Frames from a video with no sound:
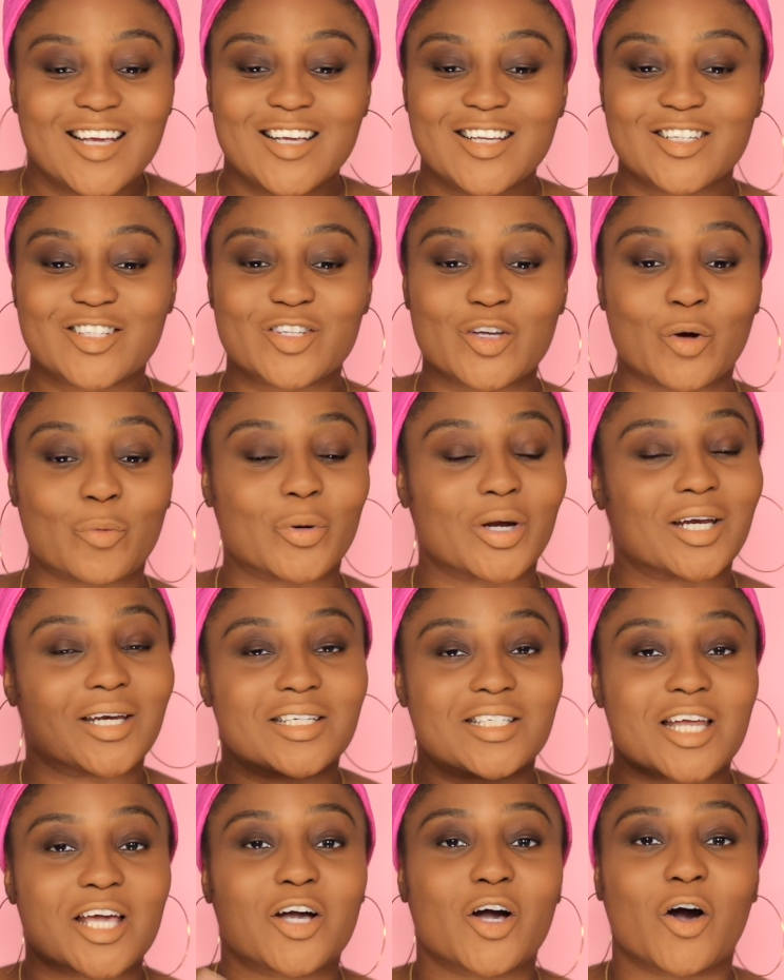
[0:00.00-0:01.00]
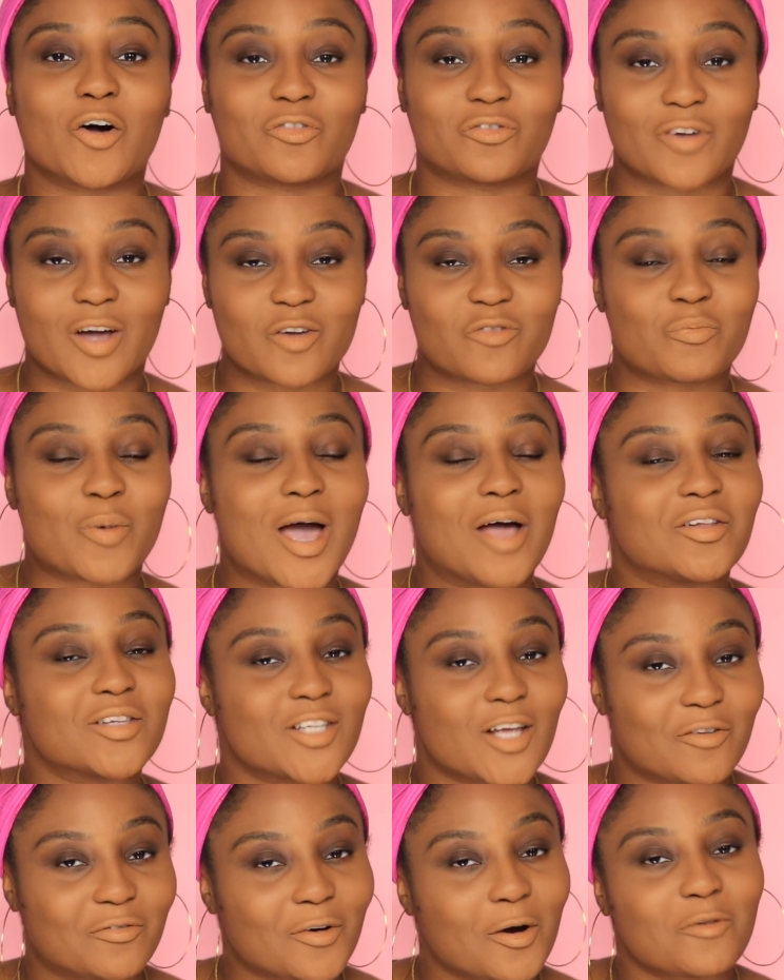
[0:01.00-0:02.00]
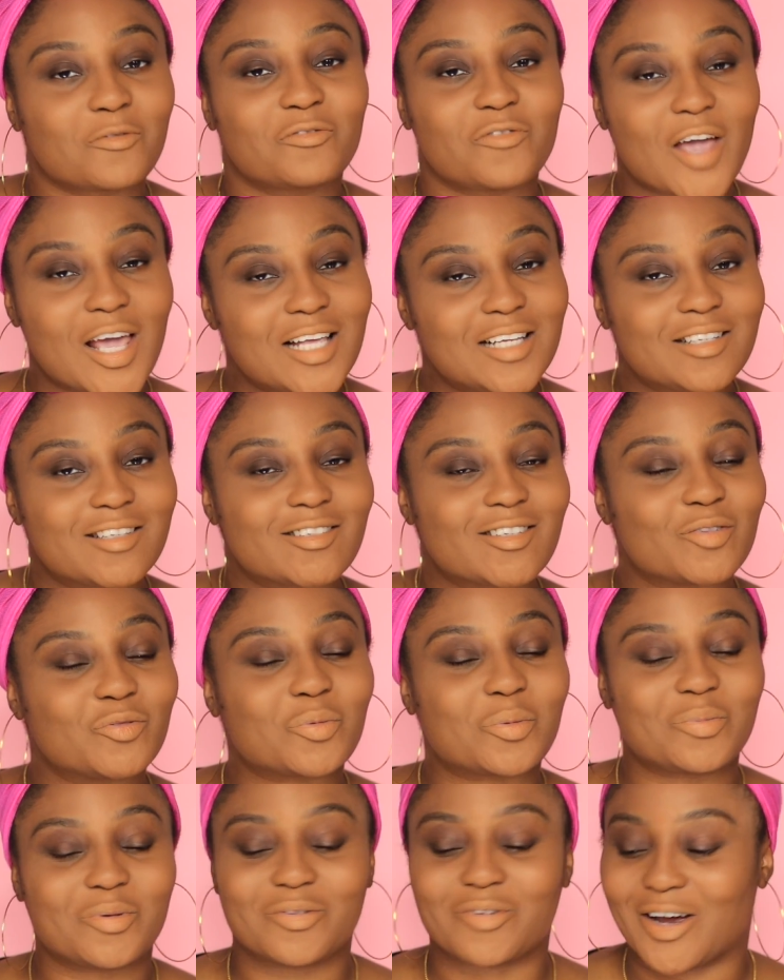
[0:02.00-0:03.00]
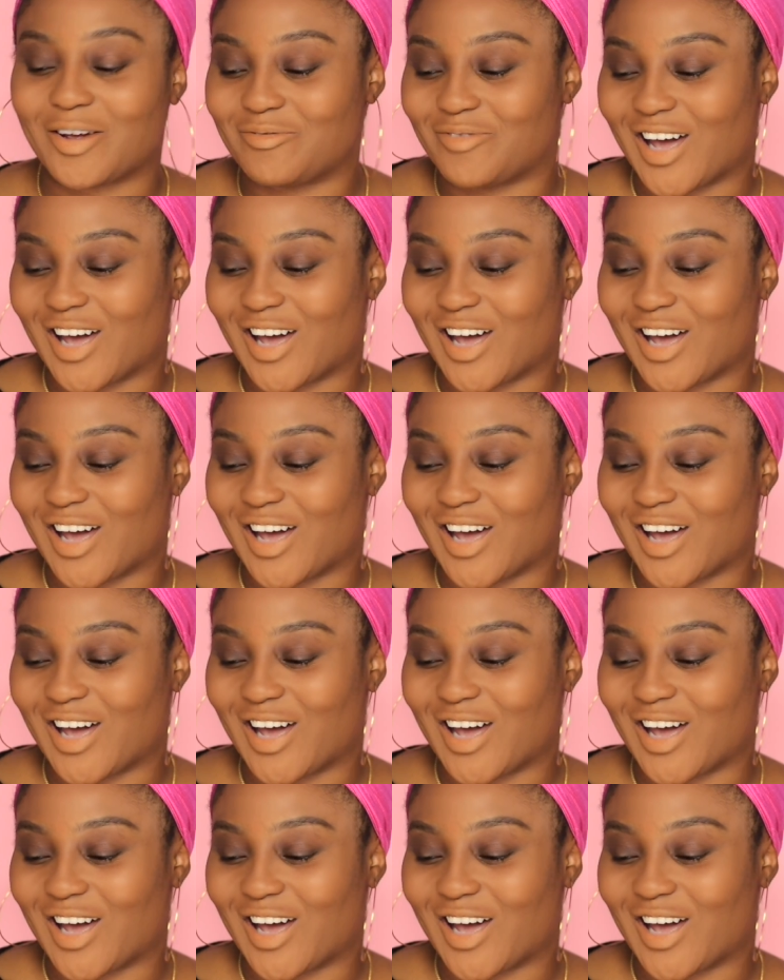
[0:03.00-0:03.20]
So we're gonna take off 5 pounds off our face. So we'll be right